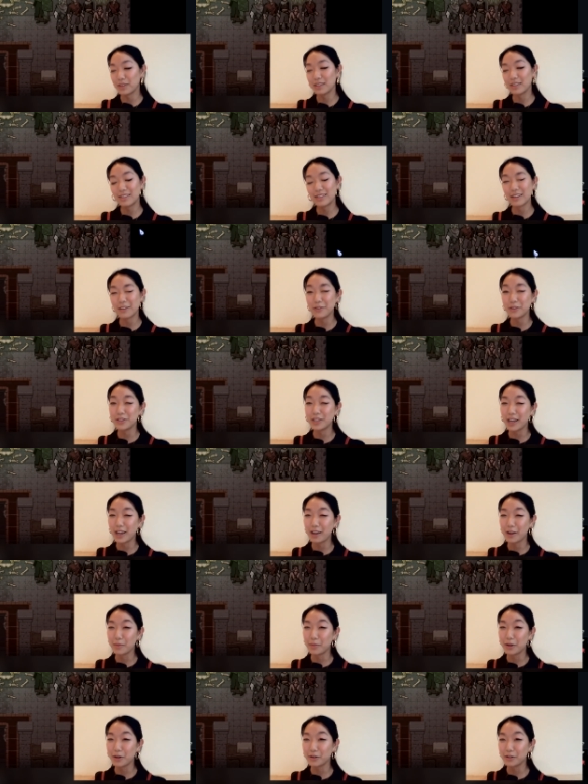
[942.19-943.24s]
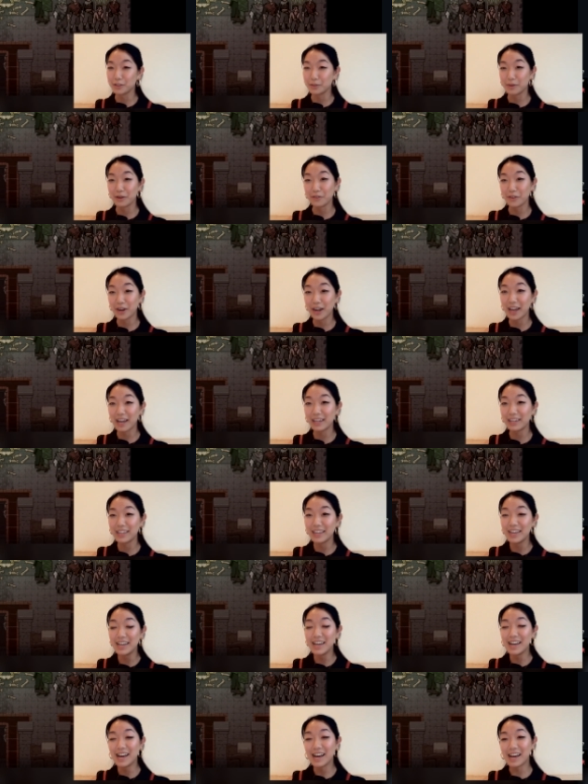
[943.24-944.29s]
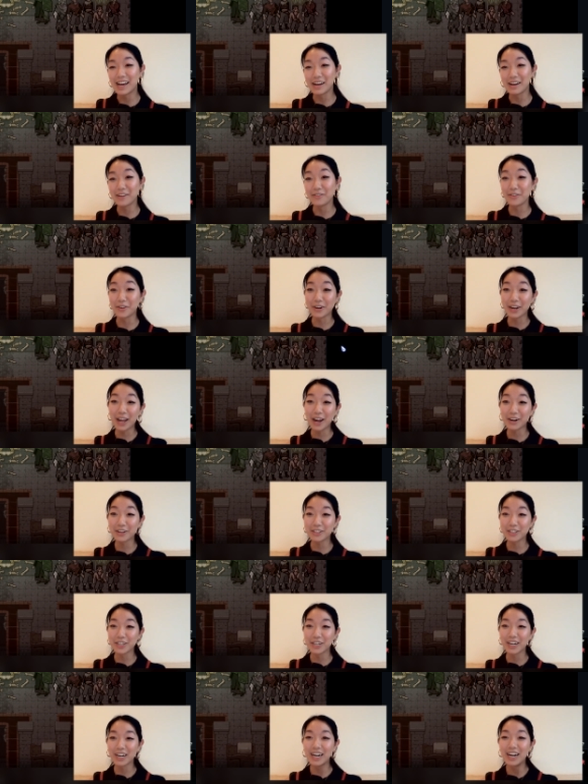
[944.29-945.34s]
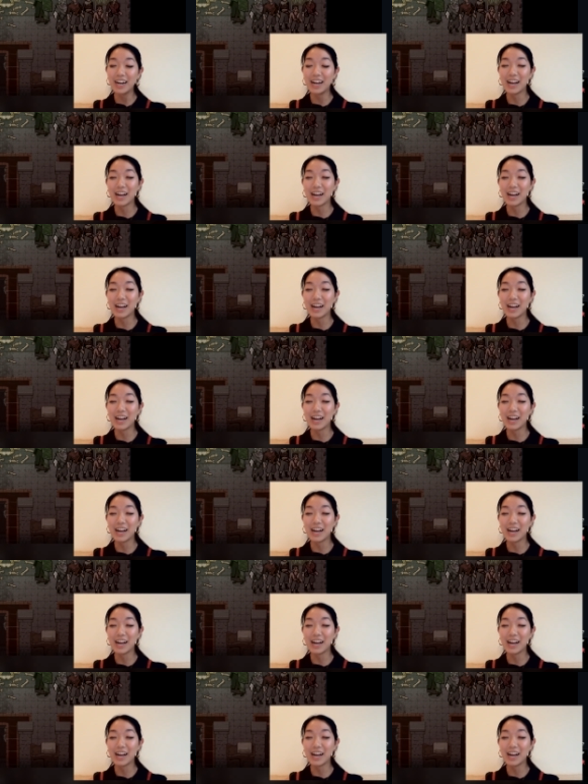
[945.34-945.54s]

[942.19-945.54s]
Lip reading: Stuff you say appears above your head if you're a character.